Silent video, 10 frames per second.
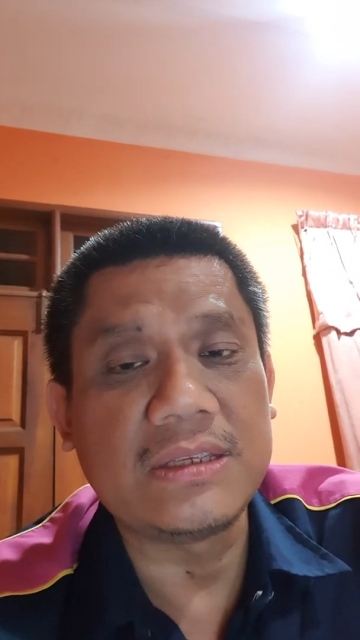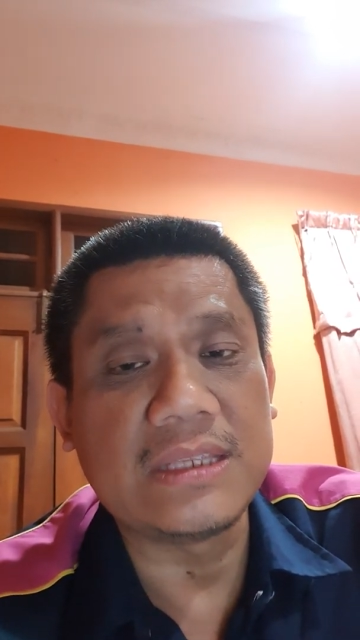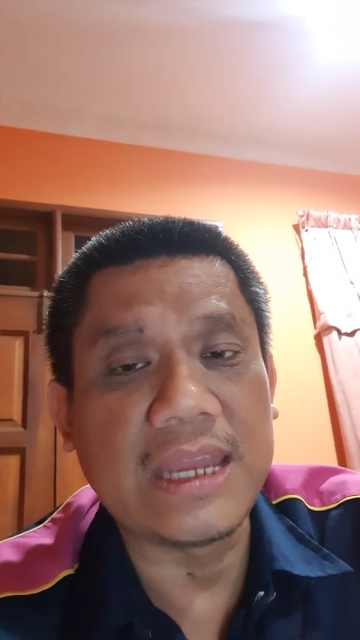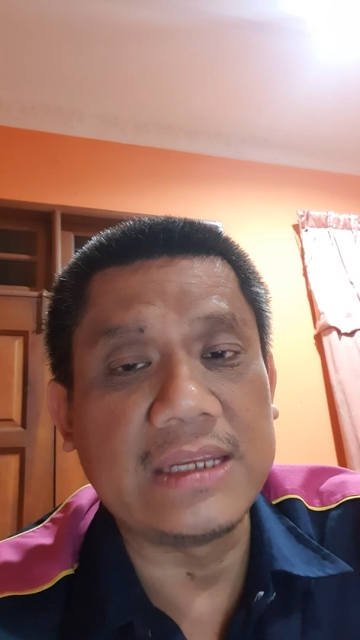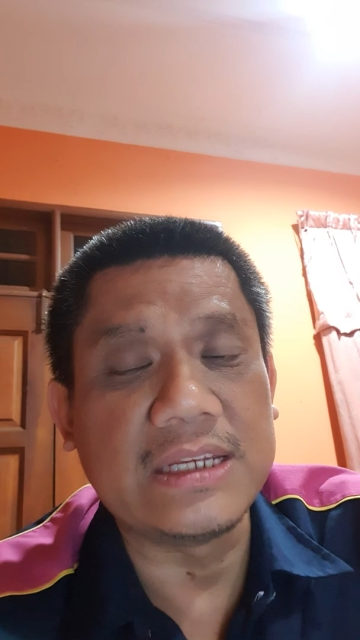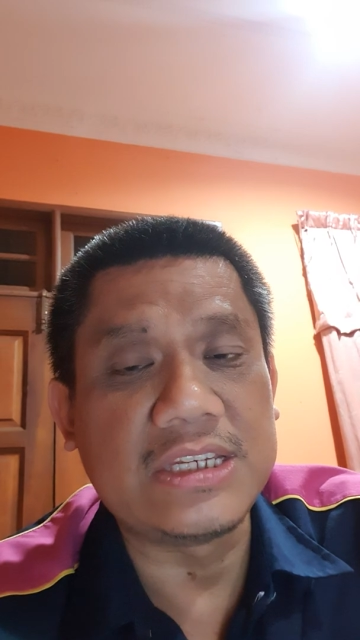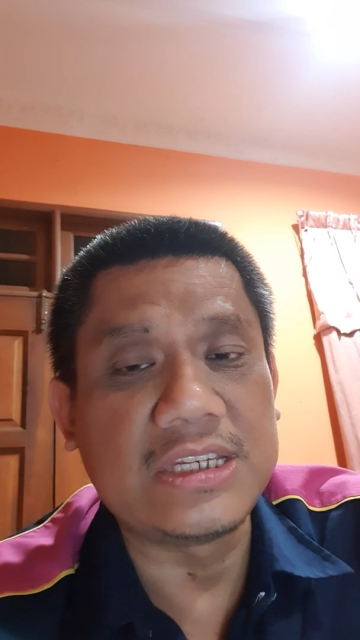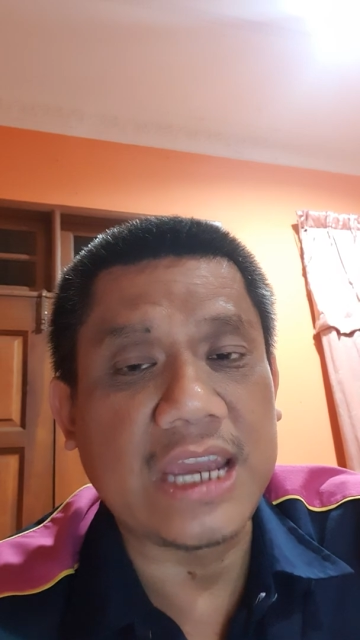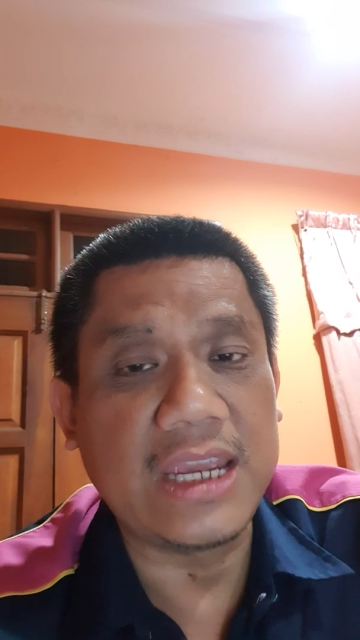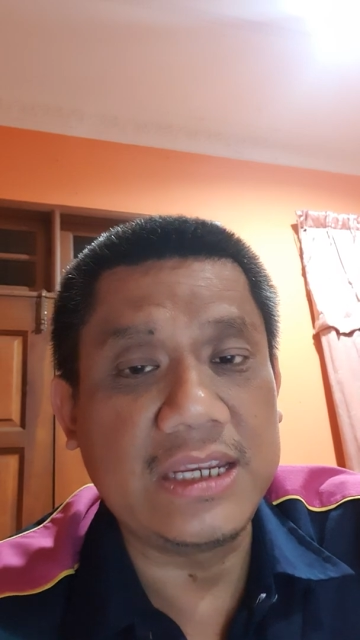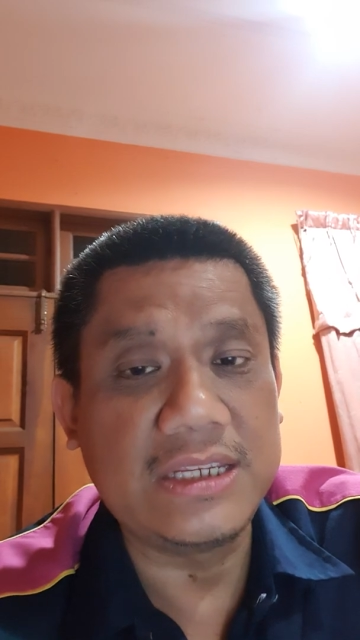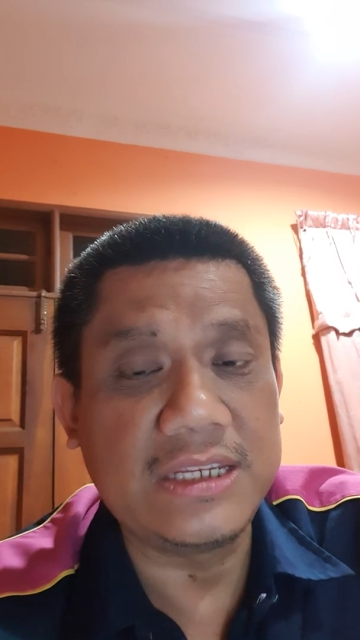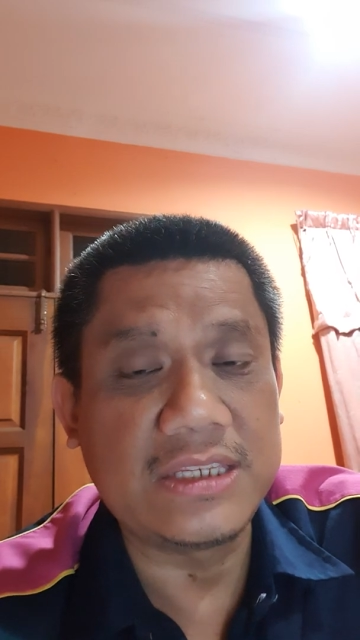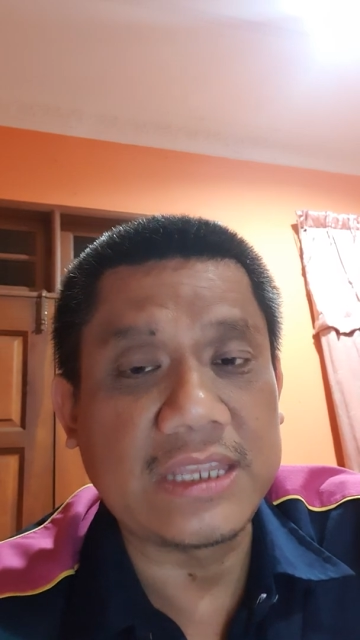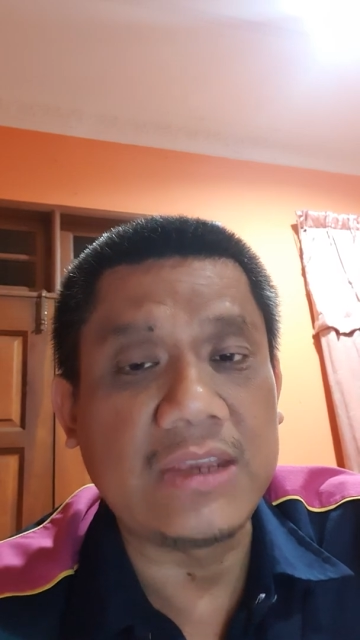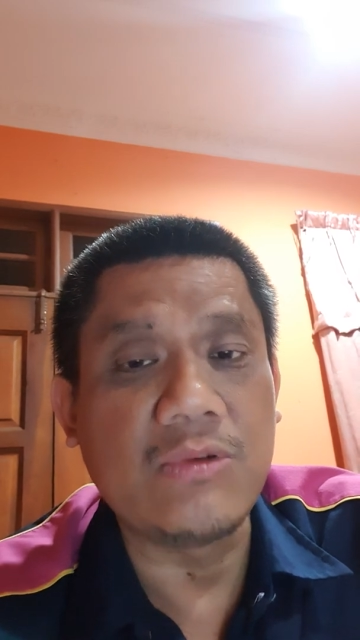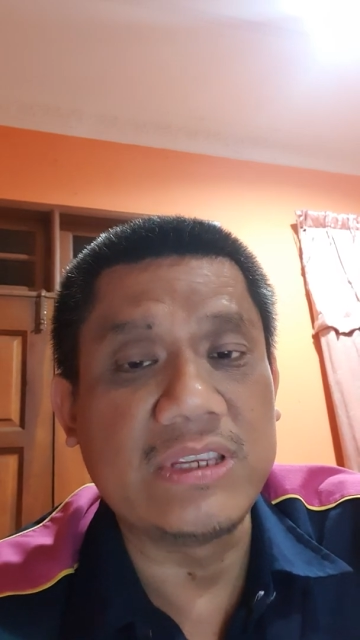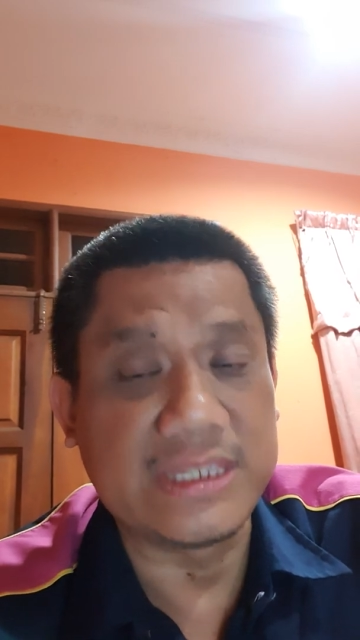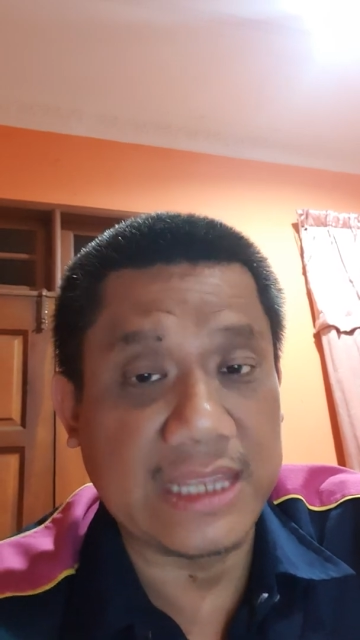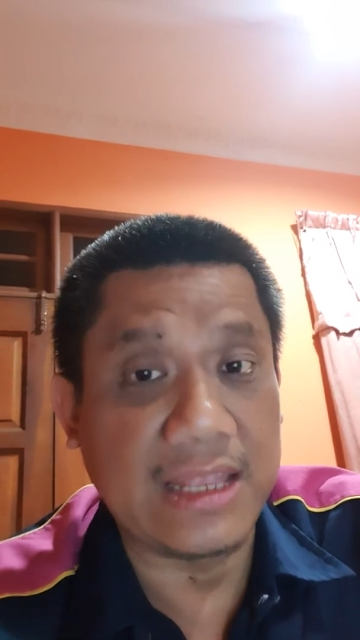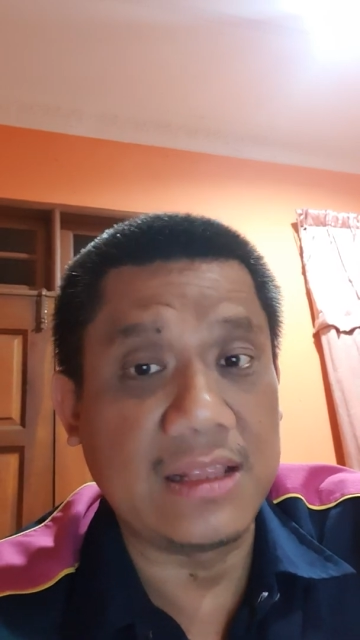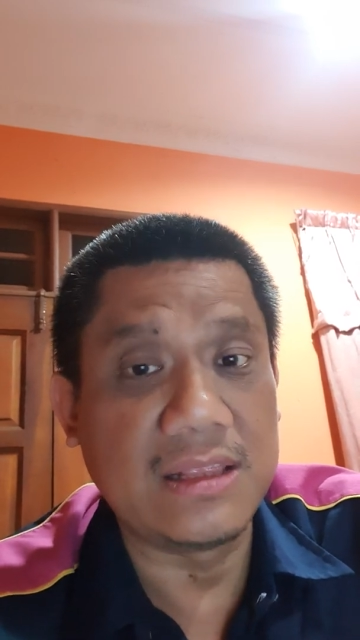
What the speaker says: like a Chinese Taiwan style.